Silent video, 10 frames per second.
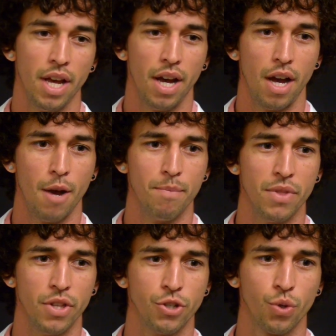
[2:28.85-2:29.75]

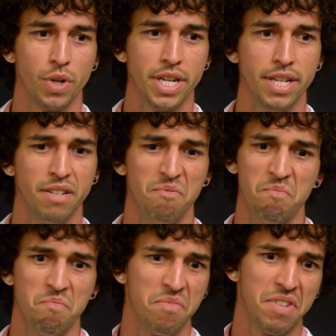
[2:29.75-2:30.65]
The tree
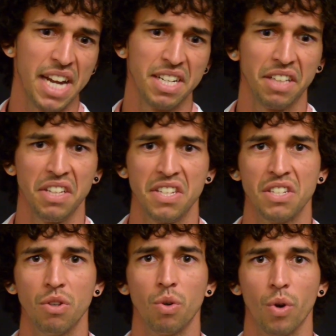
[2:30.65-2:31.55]
technically
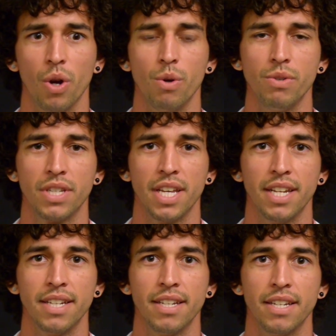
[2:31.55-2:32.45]
still grows
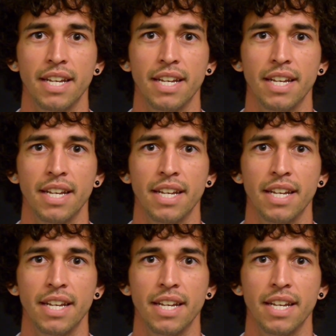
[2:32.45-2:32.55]
and